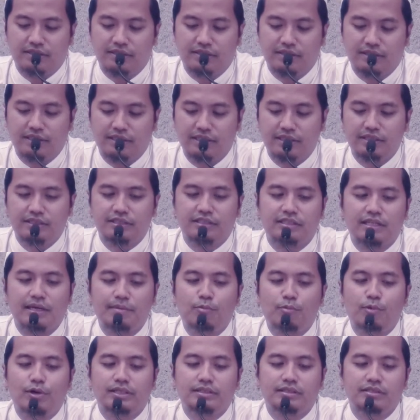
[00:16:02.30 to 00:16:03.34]
it is
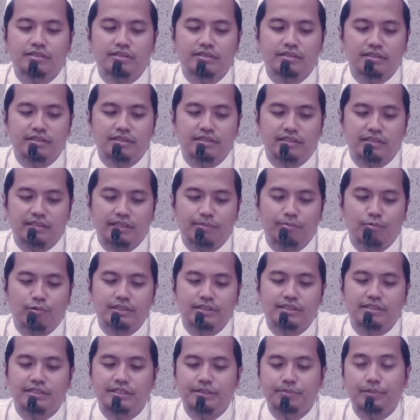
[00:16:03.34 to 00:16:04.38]
somewhat
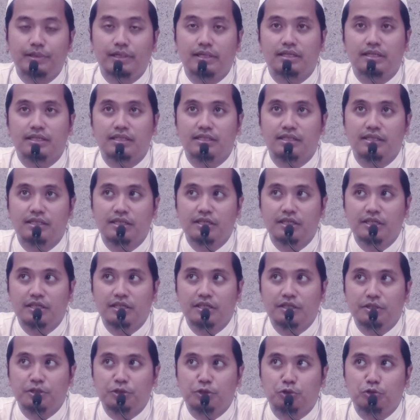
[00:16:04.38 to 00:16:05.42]
similar
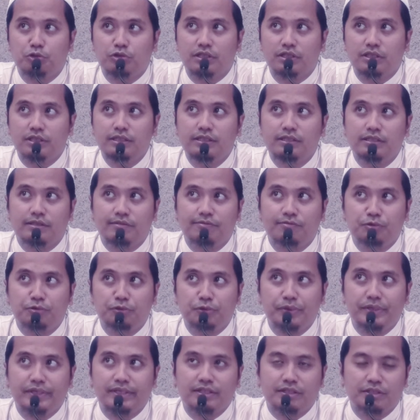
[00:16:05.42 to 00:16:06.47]
to
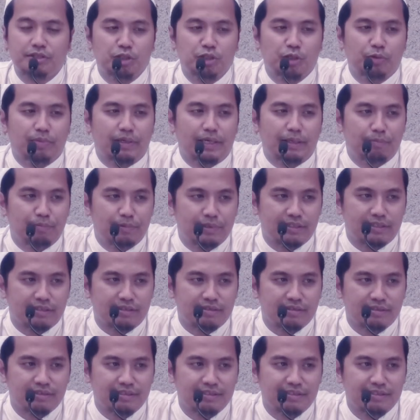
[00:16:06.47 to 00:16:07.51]
interviewing a job
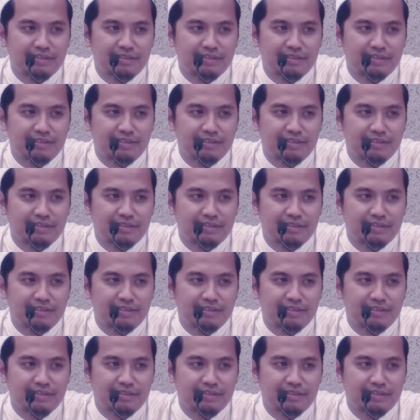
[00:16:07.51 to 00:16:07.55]
applicant.